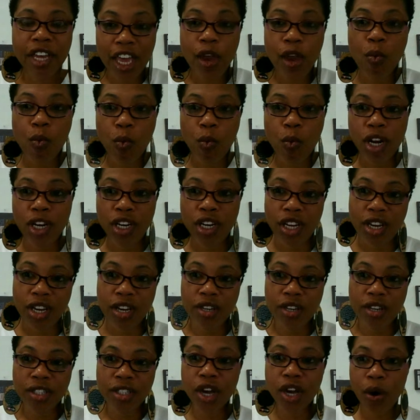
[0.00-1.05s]
in 1
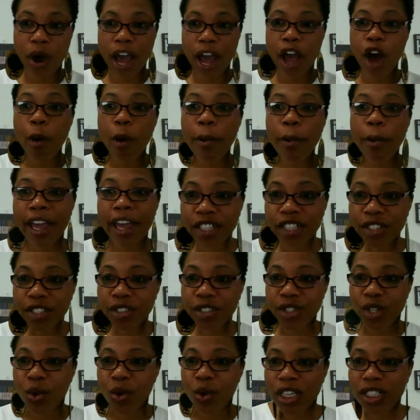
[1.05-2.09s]
year? So I hope I
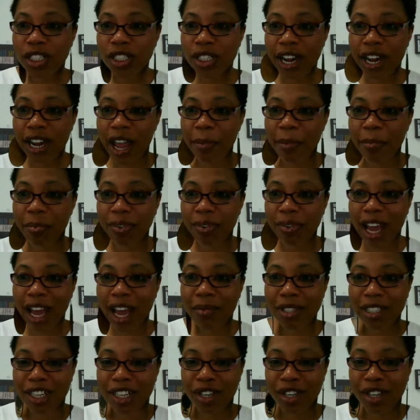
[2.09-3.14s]
answered your question, April. That
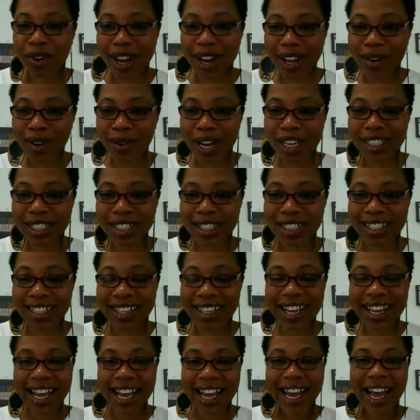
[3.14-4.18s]
was a great question,